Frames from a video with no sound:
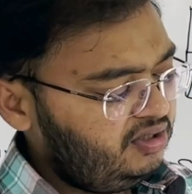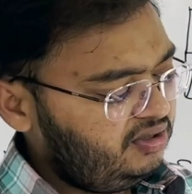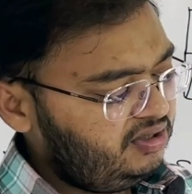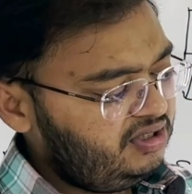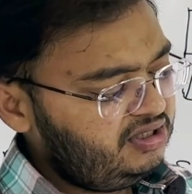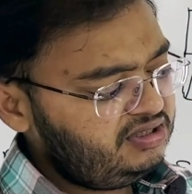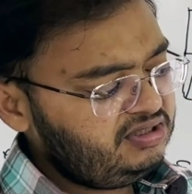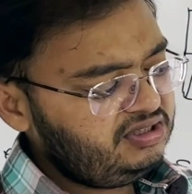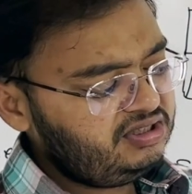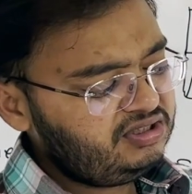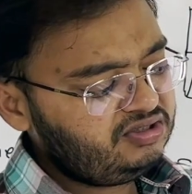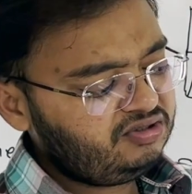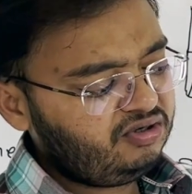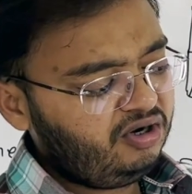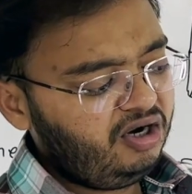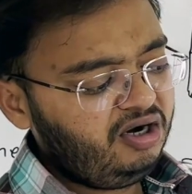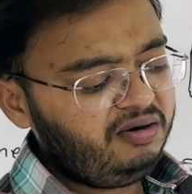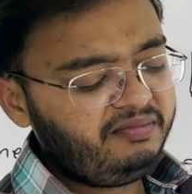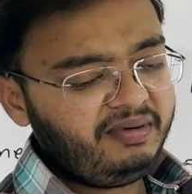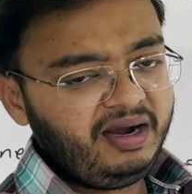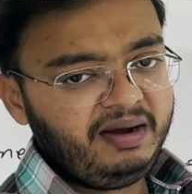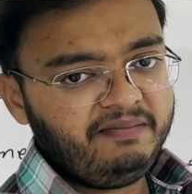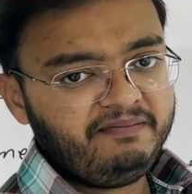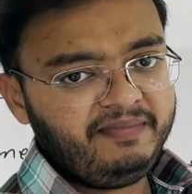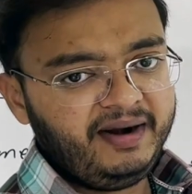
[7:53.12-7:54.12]
this is called
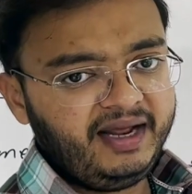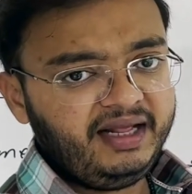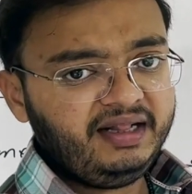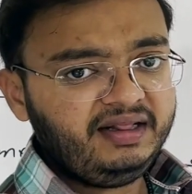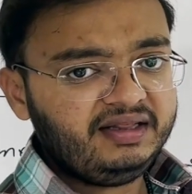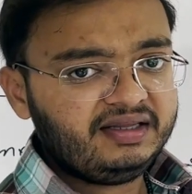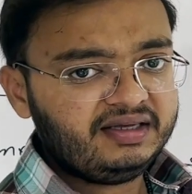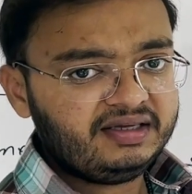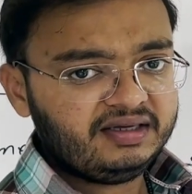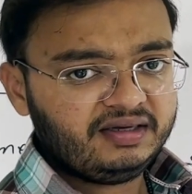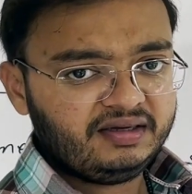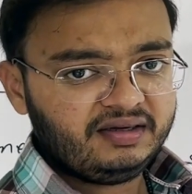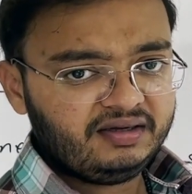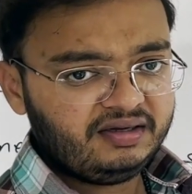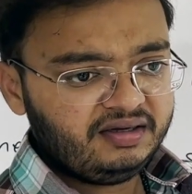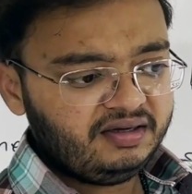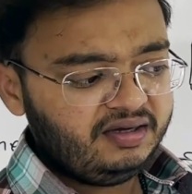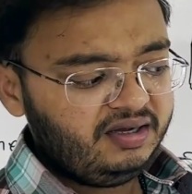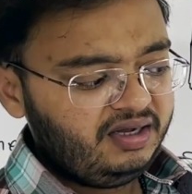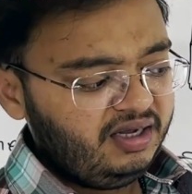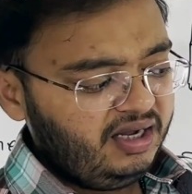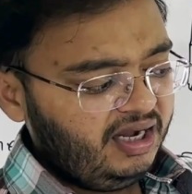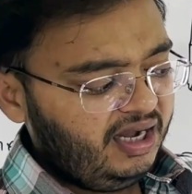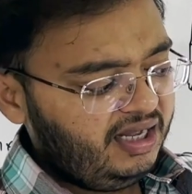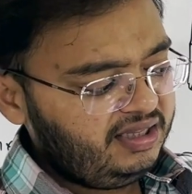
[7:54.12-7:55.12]
my breadth,
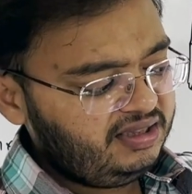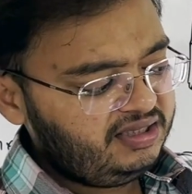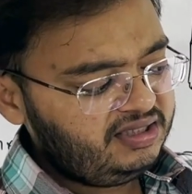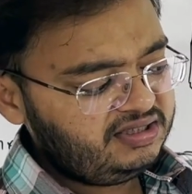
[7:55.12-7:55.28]
and